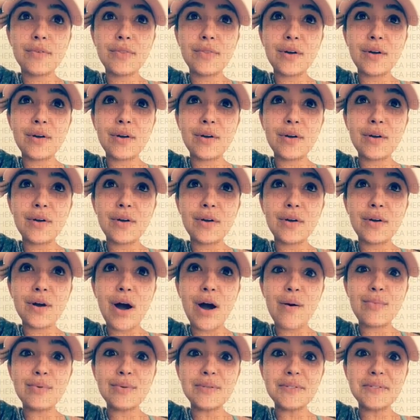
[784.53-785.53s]
The
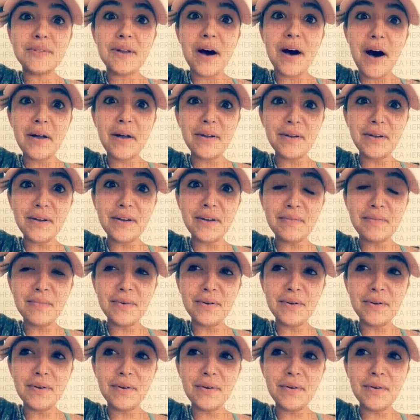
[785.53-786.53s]
cop was not in a good
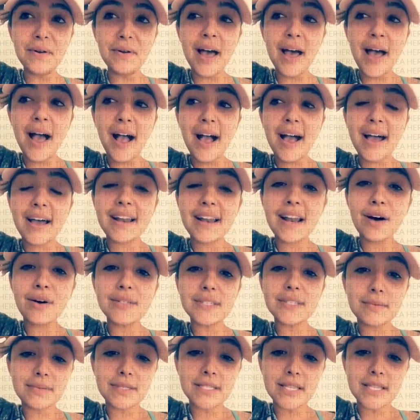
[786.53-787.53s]
mood and I
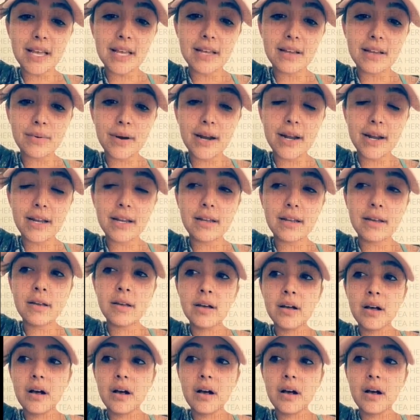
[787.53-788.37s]
was upset, right?